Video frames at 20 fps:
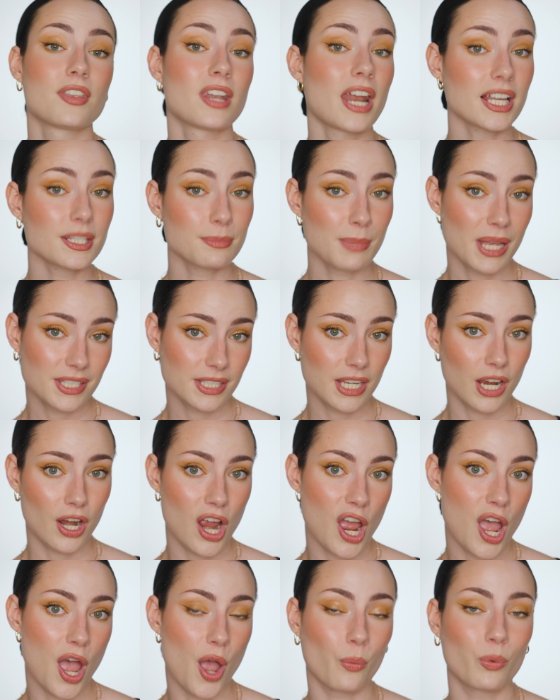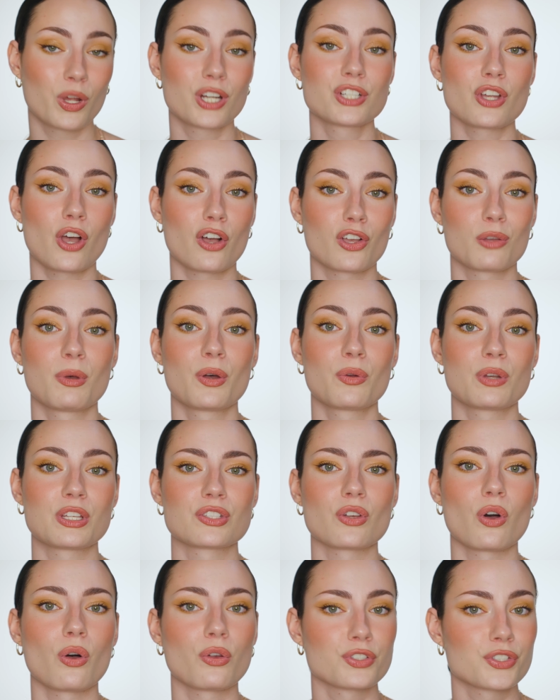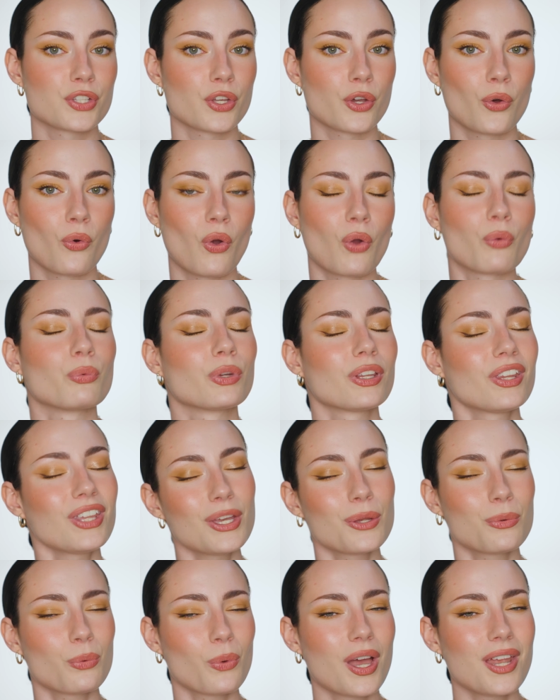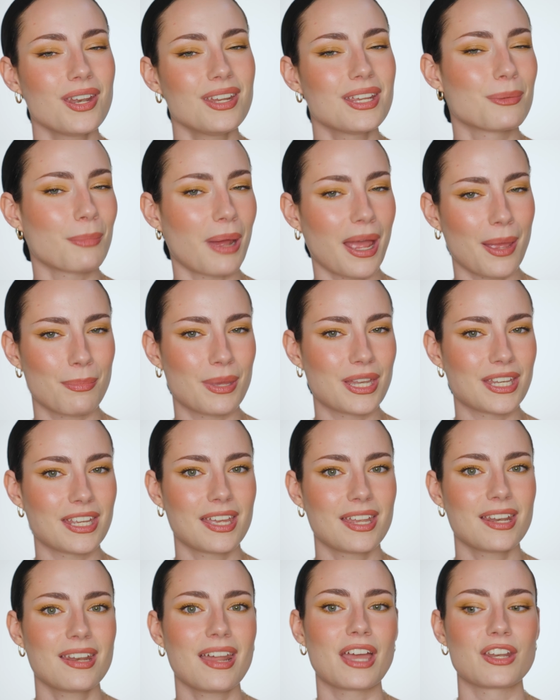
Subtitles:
The next mascara I want to talk about is also a really good one in my opinion.